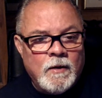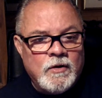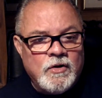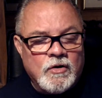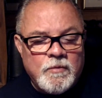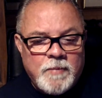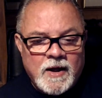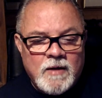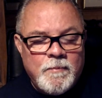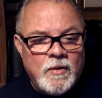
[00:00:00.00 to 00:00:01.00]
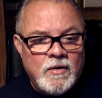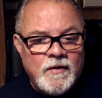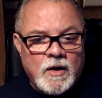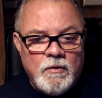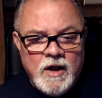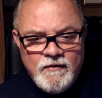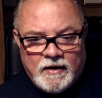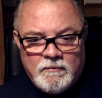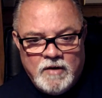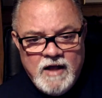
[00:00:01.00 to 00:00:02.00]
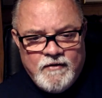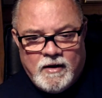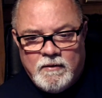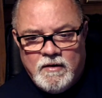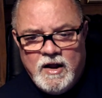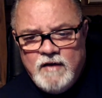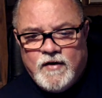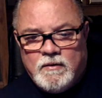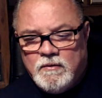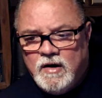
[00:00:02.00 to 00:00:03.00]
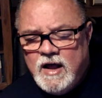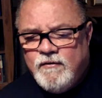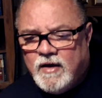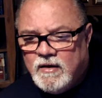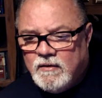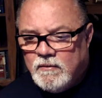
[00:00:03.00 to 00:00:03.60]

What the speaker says: A dog would peg a bird and they go, leave it, leave it, leave it, leave it,